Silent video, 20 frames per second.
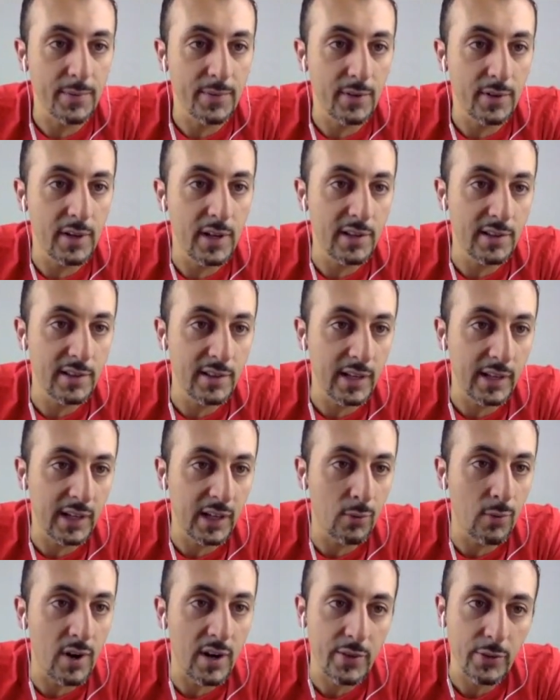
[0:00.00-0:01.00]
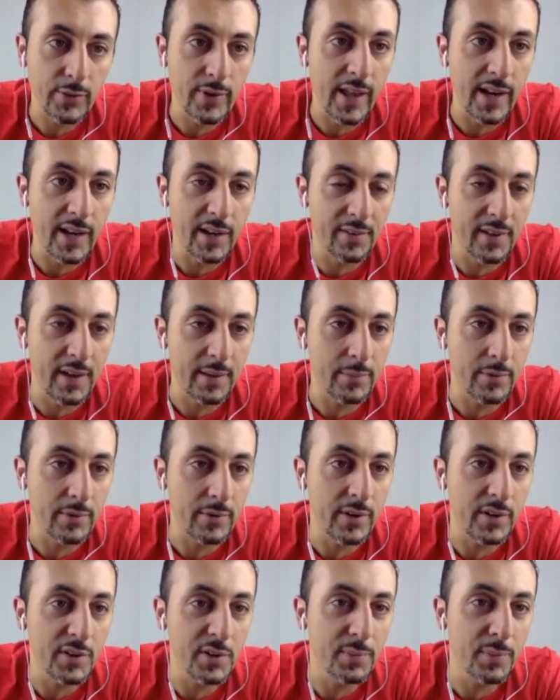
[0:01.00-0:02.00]
So I'm going to walk through that example.
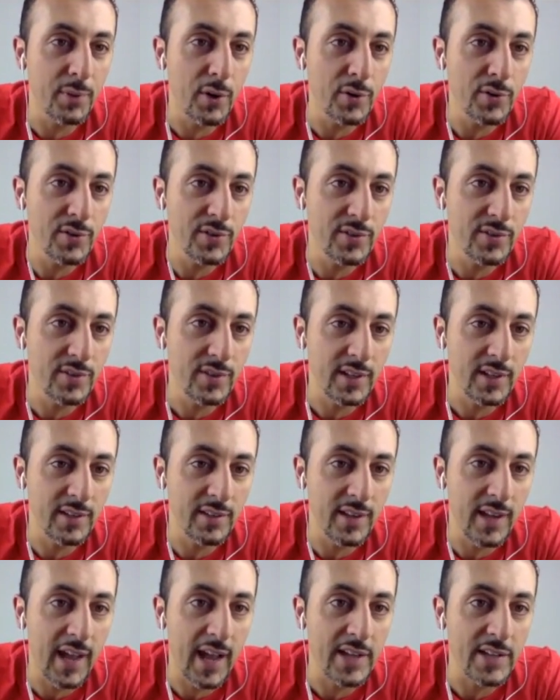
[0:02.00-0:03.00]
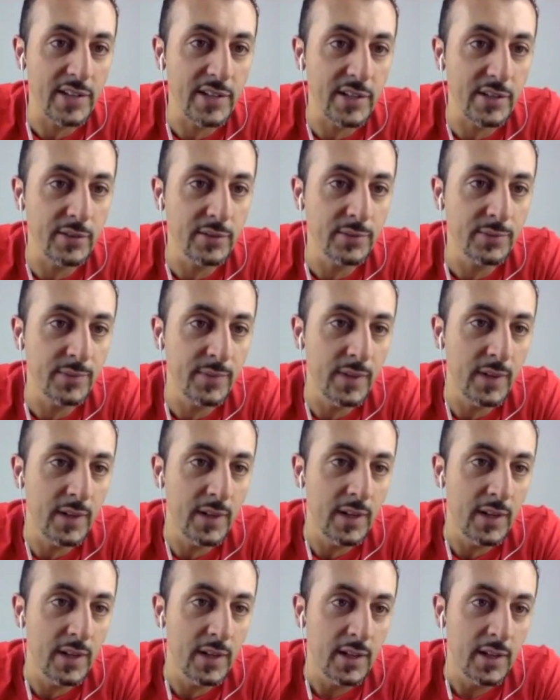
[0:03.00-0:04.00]
So under posts, I'm going to say add new.
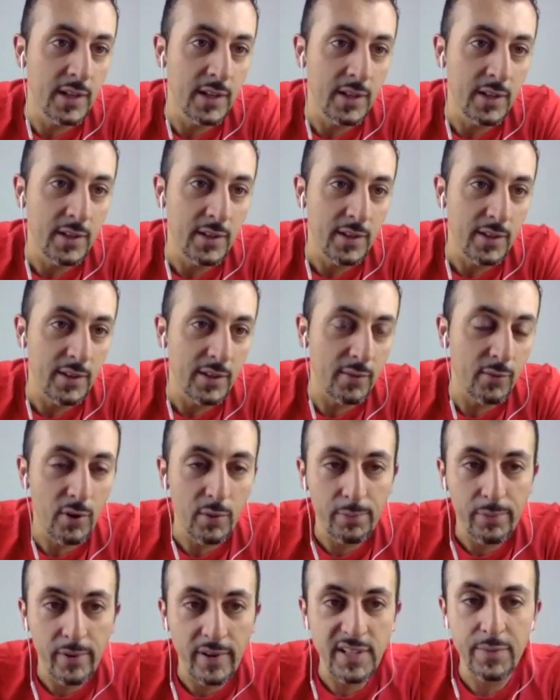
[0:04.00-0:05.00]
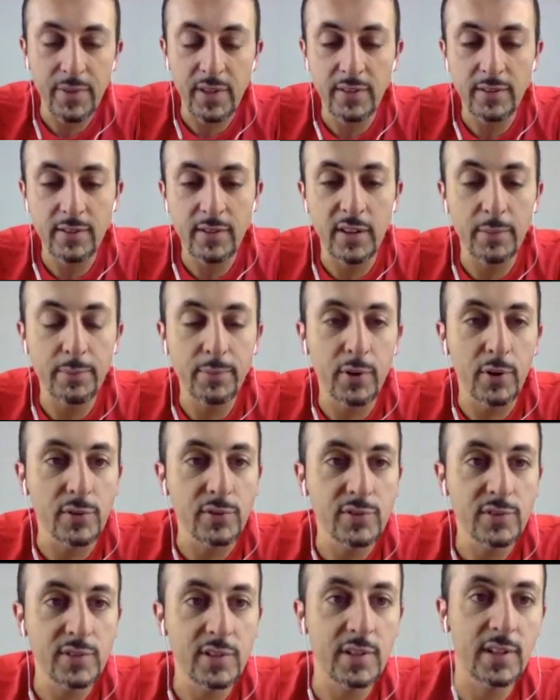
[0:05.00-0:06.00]
In WordPress, everything's called a
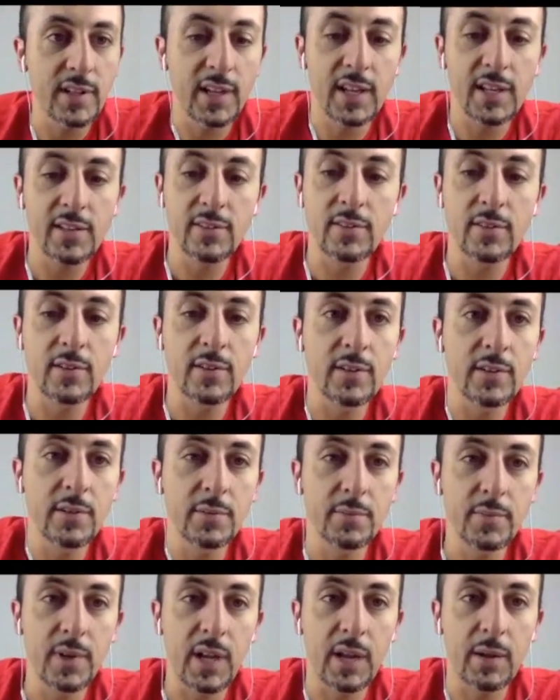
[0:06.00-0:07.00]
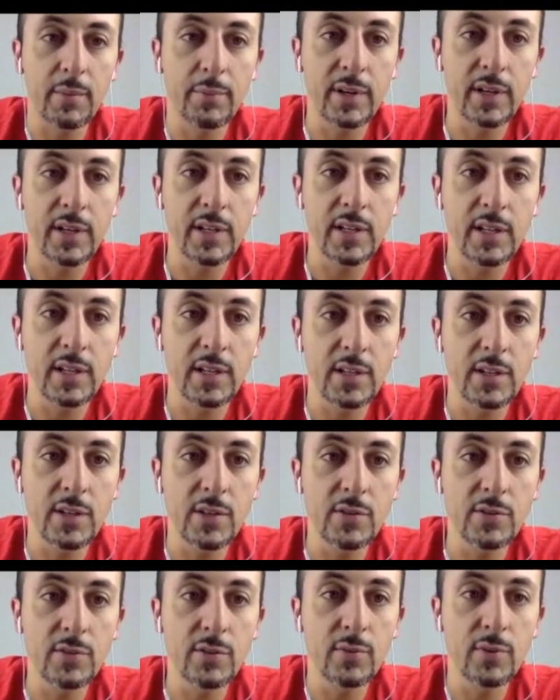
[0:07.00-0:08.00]
post, in case you're pretty
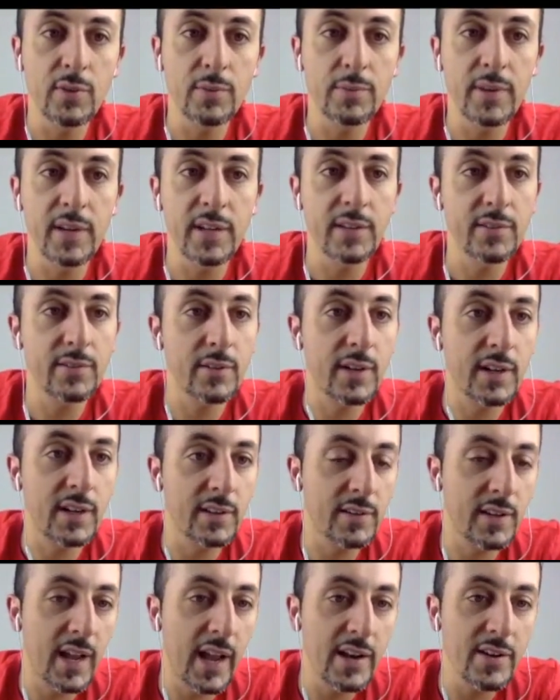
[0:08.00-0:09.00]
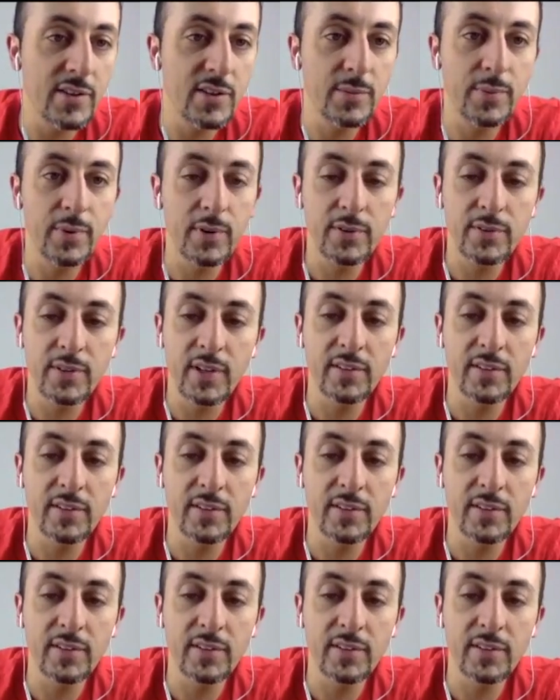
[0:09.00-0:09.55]
new to WordPress. So I'm going to say add a new post.